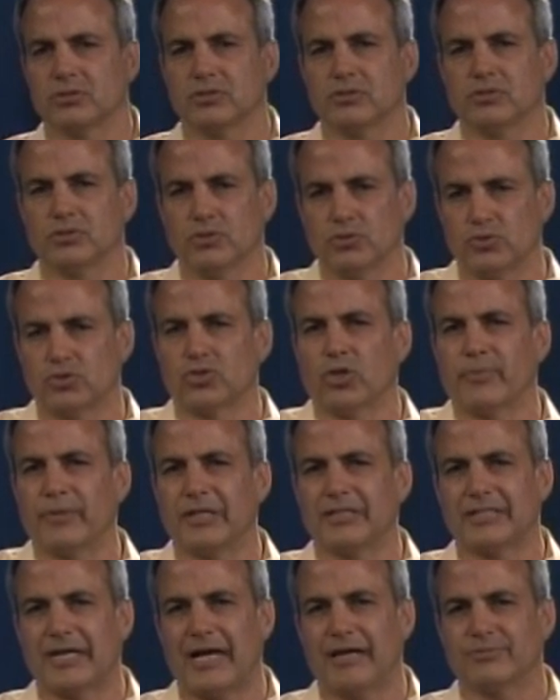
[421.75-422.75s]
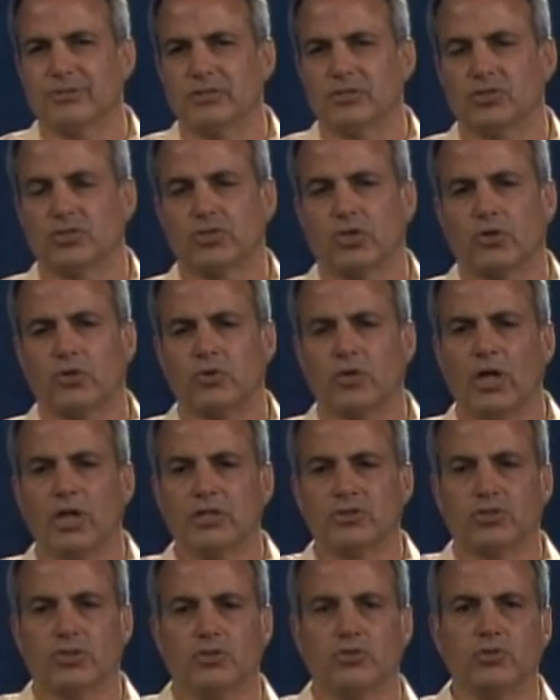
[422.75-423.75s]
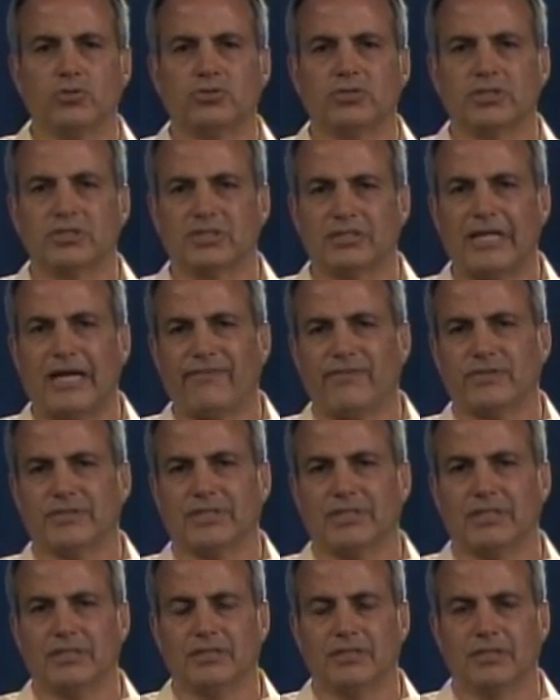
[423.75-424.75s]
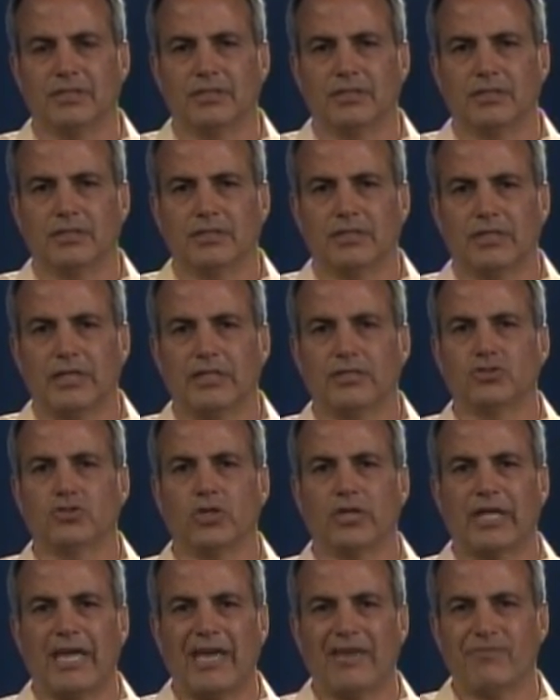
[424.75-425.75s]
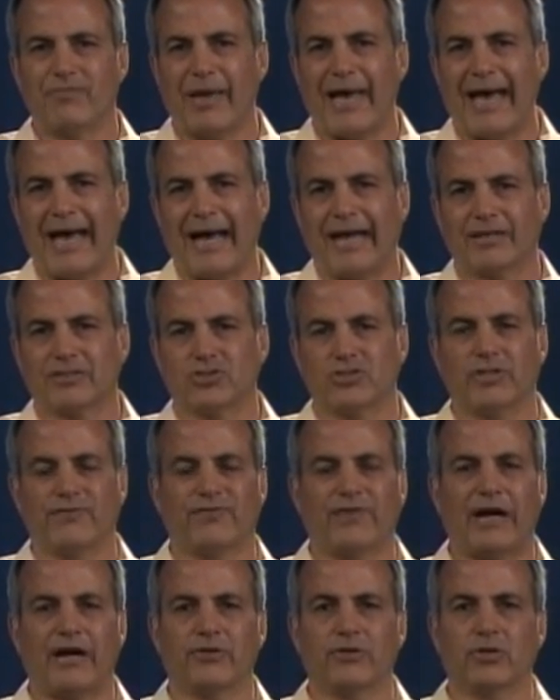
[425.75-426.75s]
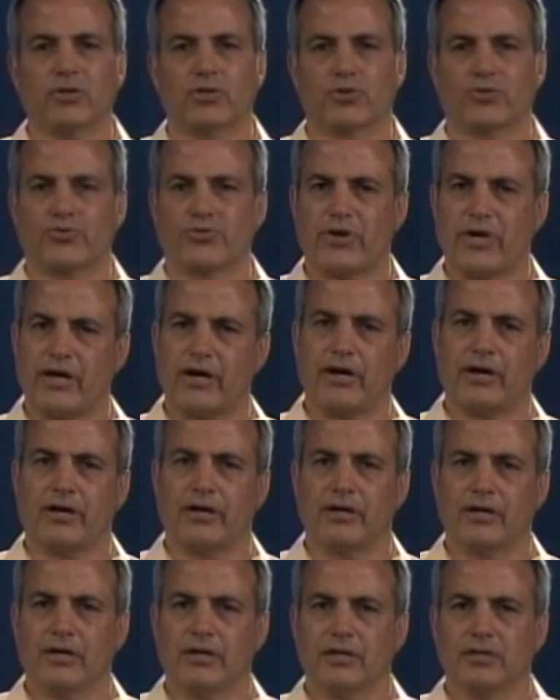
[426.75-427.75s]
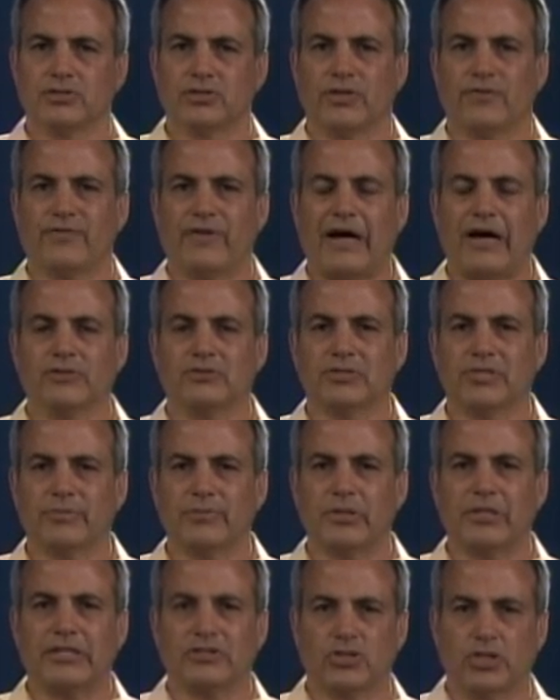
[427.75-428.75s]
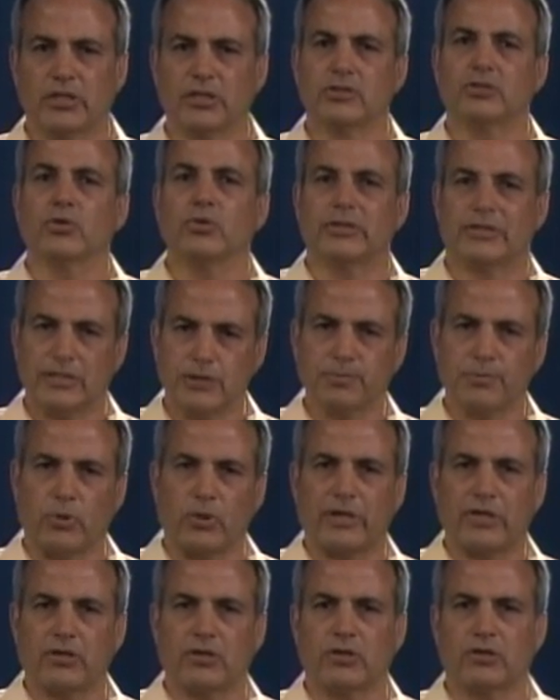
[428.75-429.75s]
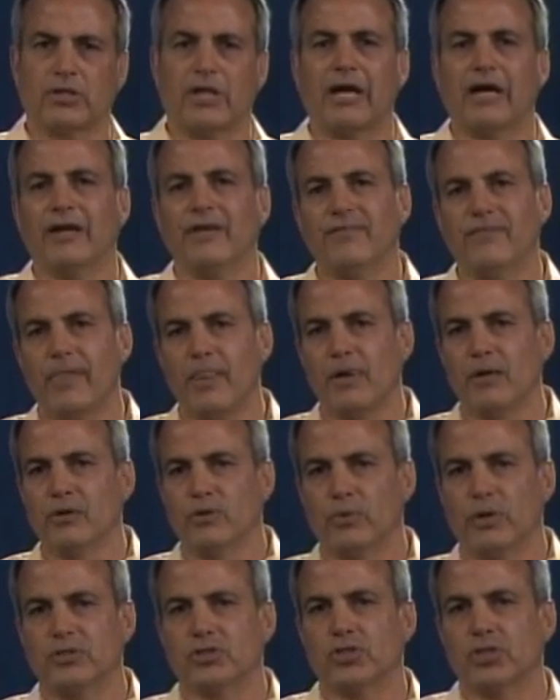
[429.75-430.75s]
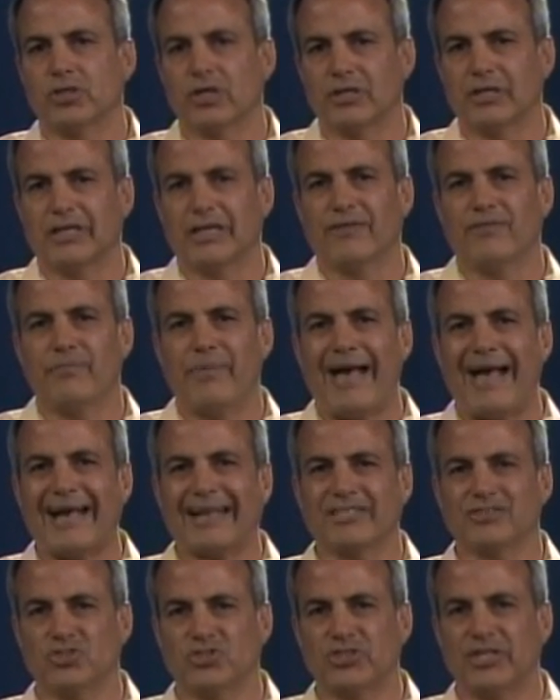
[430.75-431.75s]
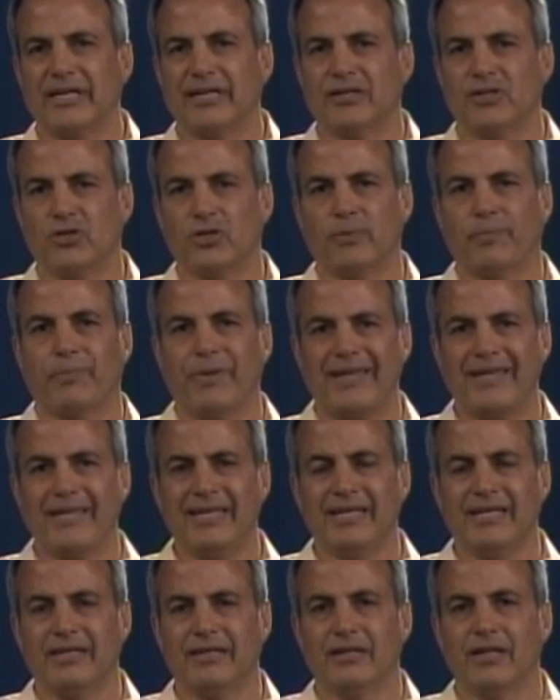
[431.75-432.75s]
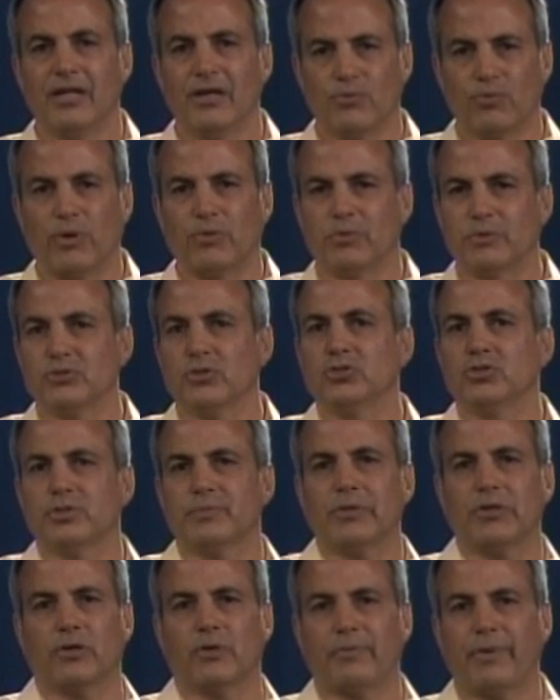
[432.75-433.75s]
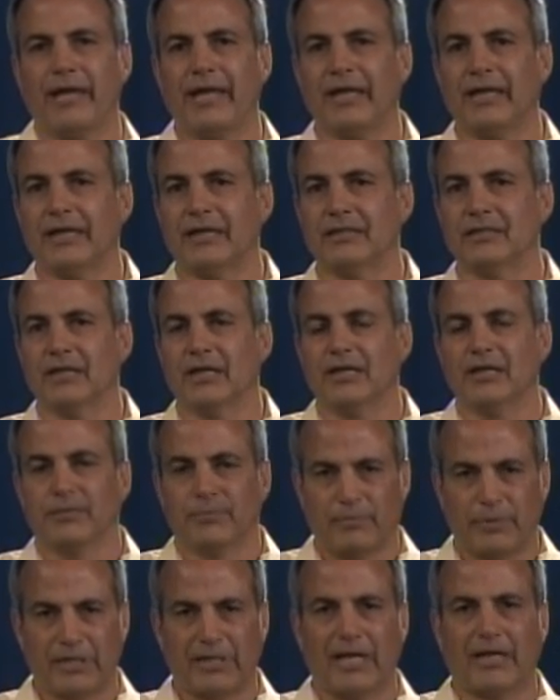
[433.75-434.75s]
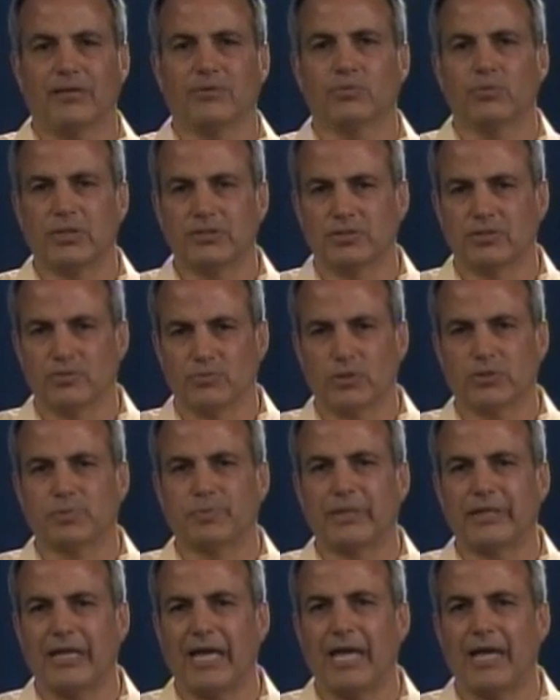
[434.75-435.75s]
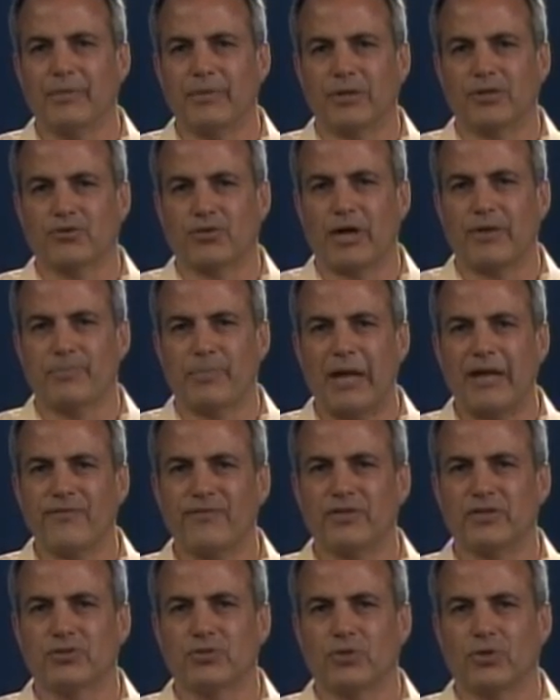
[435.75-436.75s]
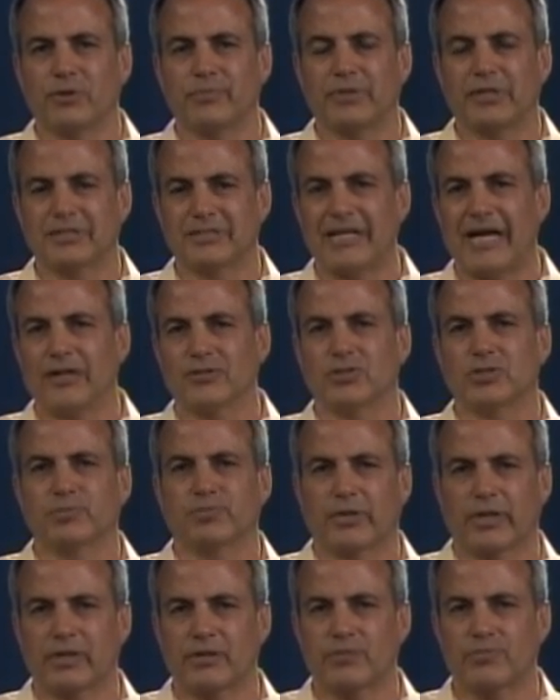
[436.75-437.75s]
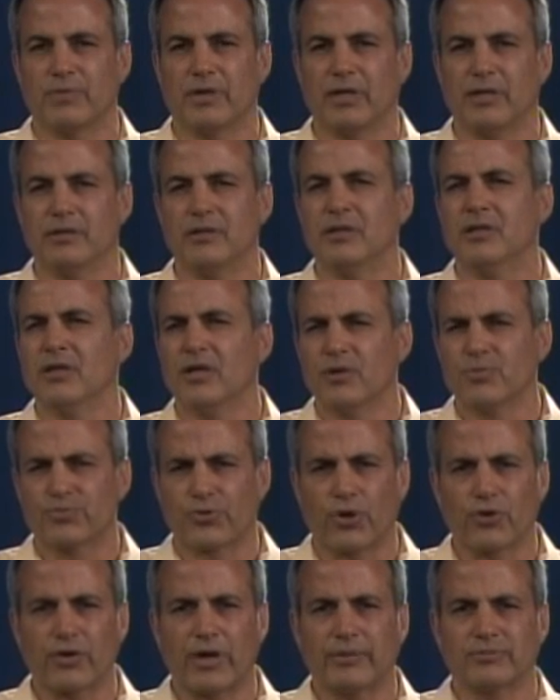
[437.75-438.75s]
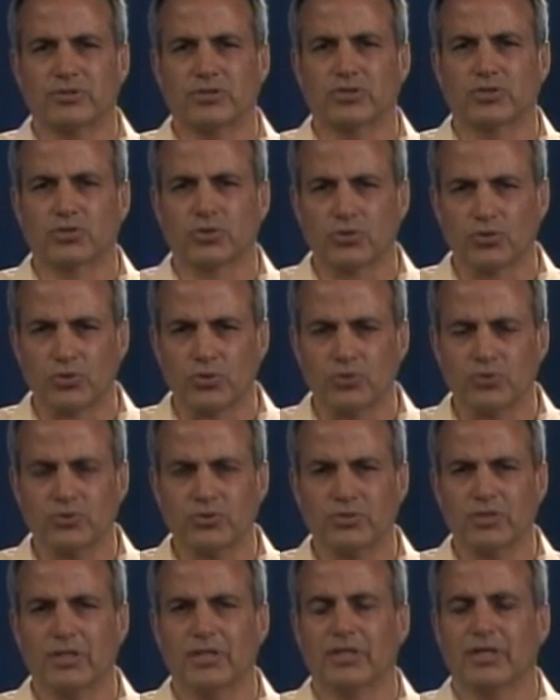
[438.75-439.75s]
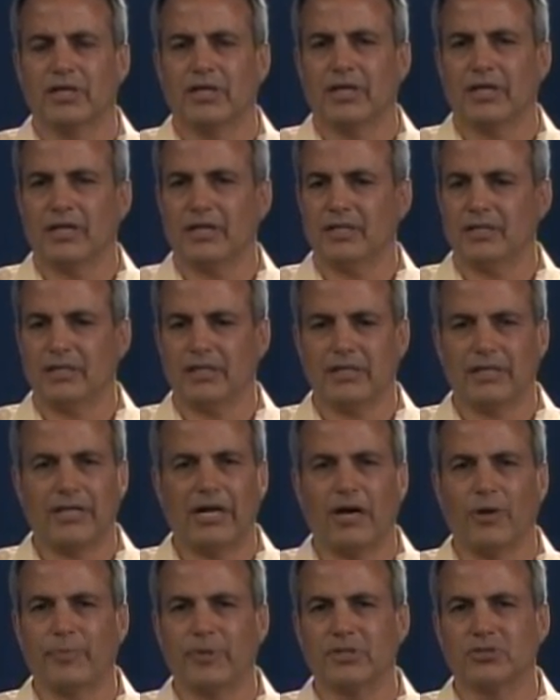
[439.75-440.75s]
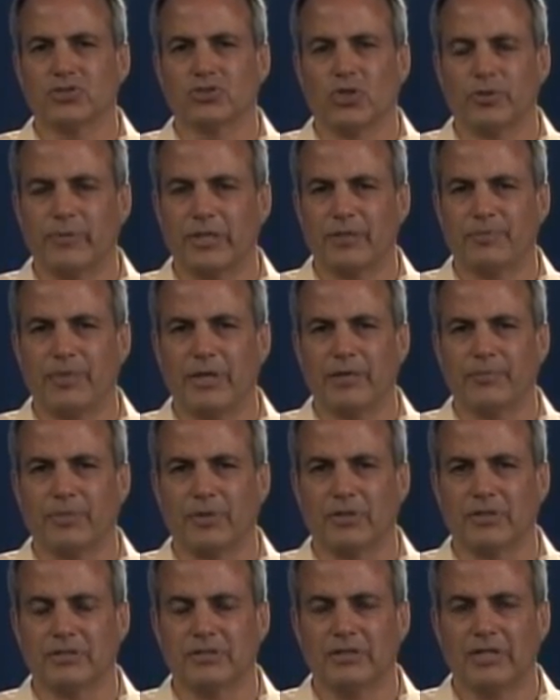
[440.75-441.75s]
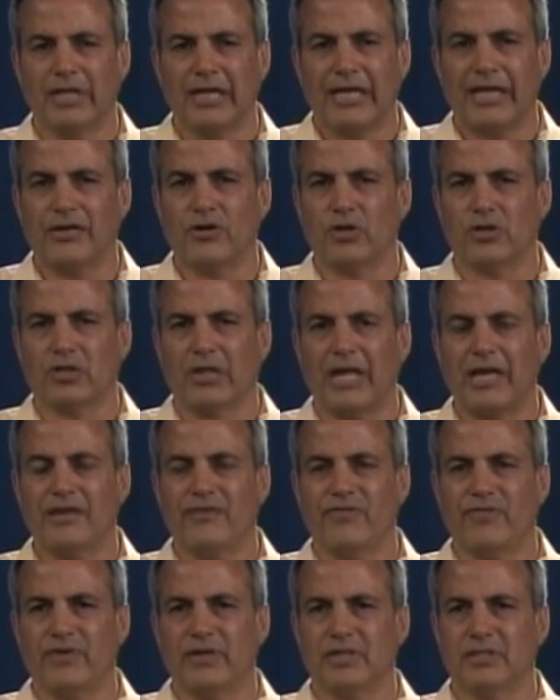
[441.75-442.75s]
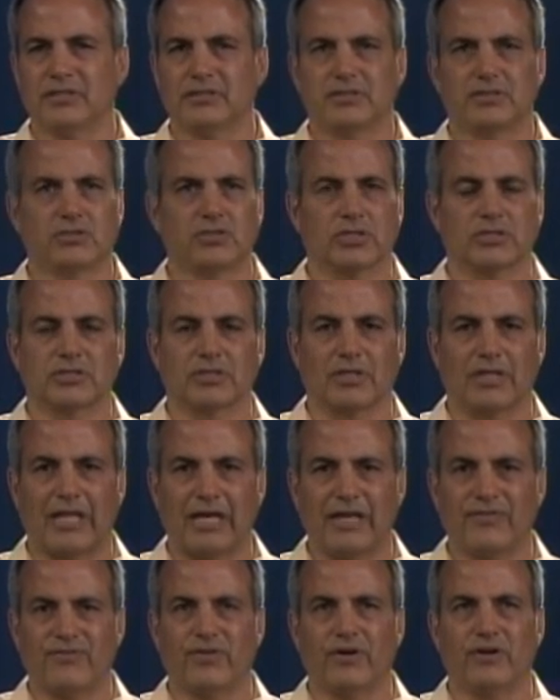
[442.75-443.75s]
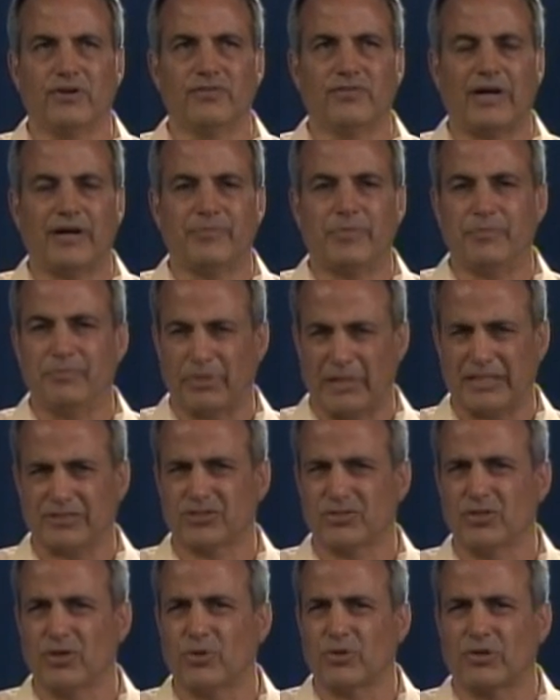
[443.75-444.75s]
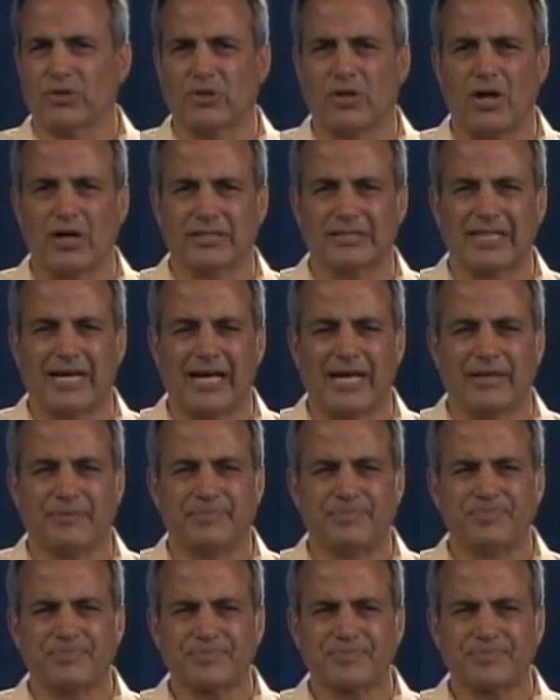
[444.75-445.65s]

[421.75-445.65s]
you so many times in this show, she used this deficit and she gave back. She found a career, she found something that she could do at this point in her life where she could give back and share her pain, what used to be her pain, which became a great benefit to her, because now she's bringing in programs to schools and helping so many people. And her life is just a life of, I've been blessed to know her a long time,